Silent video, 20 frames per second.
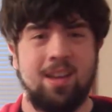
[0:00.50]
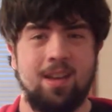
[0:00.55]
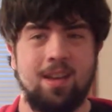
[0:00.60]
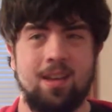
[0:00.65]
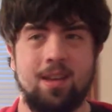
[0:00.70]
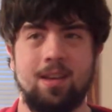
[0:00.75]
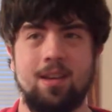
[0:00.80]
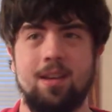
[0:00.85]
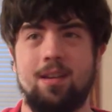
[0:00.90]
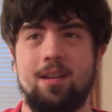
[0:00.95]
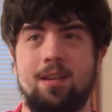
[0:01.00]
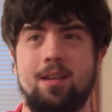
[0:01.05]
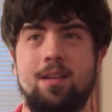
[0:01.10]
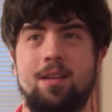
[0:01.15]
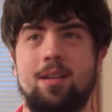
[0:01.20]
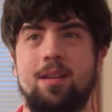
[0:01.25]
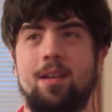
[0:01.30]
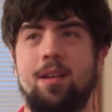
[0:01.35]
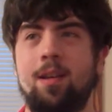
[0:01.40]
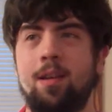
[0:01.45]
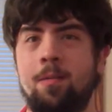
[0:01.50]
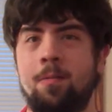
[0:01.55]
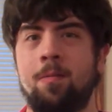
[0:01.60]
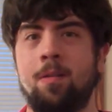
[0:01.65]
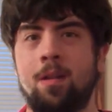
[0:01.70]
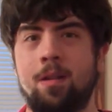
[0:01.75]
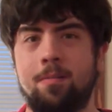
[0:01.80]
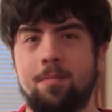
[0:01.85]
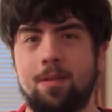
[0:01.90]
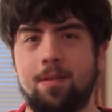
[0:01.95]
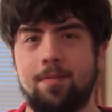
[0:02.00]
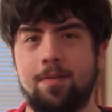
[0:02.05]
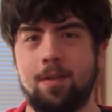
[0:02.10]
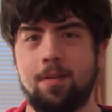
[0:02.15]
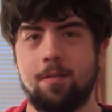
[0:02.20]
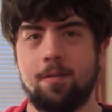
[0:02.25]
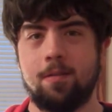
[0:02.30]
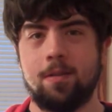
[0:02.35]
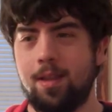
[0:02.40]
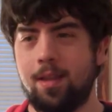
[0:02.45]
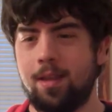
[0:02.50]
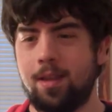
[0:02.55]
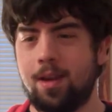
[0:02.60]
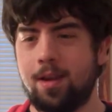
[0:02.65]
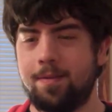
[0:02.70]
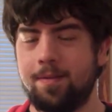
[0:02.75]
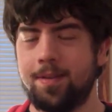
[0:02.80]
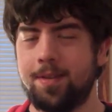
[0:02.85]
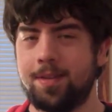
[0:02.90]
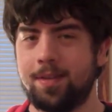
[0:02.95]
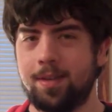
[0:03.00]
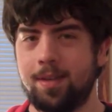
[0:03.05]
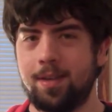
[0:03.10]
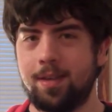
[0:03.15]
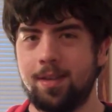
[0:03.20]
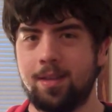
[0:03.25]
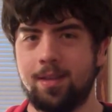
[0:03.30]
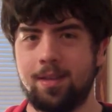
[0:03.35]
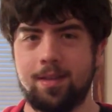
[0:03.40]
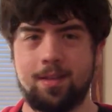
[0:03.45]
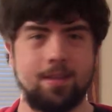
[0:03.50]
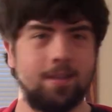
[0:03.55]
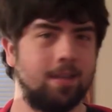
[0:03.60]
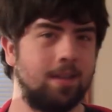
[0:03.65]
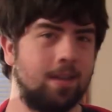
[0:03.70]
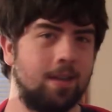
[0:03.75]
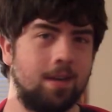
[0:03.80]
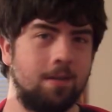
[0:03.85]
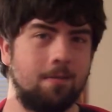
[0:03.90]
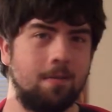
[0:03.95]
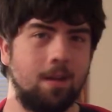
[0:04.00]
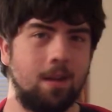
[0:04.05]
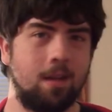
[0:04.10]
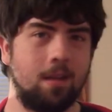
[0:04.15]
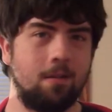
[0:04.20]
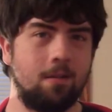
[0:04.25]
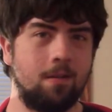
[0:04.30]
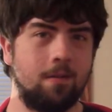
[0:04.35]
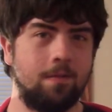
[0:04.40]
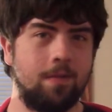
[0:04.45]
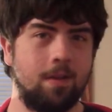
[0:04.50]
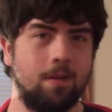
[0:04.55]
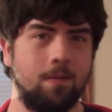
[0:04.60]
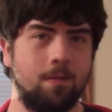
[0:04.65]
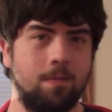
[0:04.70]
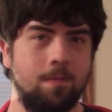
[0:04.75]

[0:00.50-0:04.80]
What up, my viewers? Obviously, this isn't a regular review.